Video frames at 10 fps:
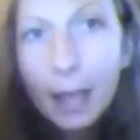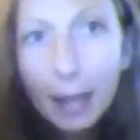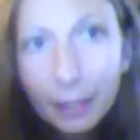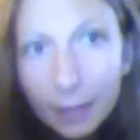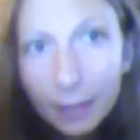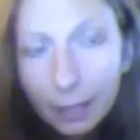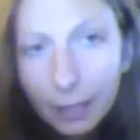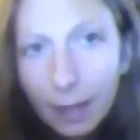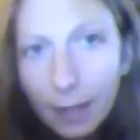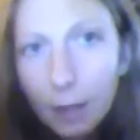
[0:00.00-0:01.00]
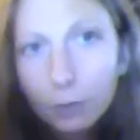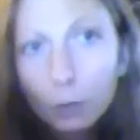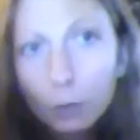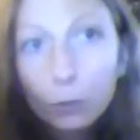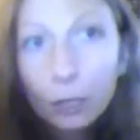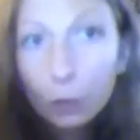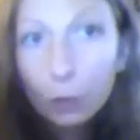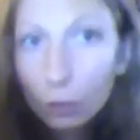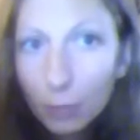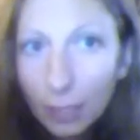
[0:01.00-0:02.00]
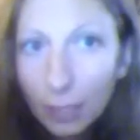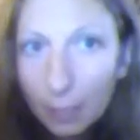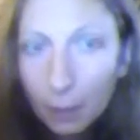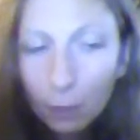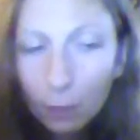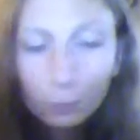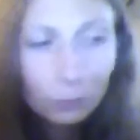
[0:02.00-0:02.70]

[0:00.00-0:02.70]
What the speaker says: anything like that, feel free to shoot me an email.